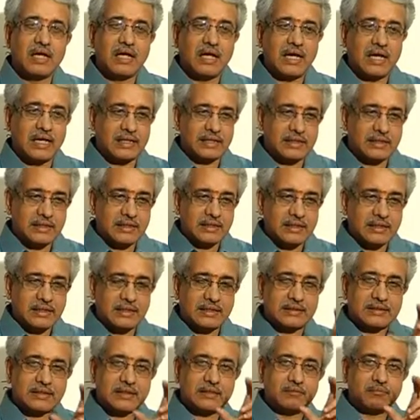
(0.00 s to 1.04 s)
and
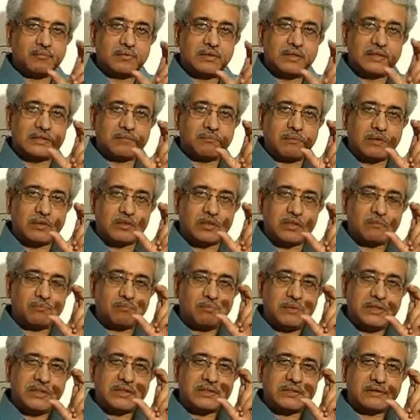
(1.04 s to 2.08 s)
it is a particular
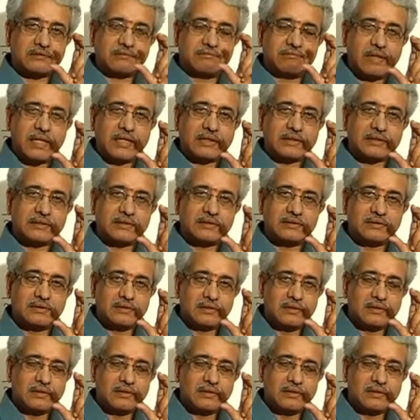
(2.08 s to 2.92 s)
piece of mass,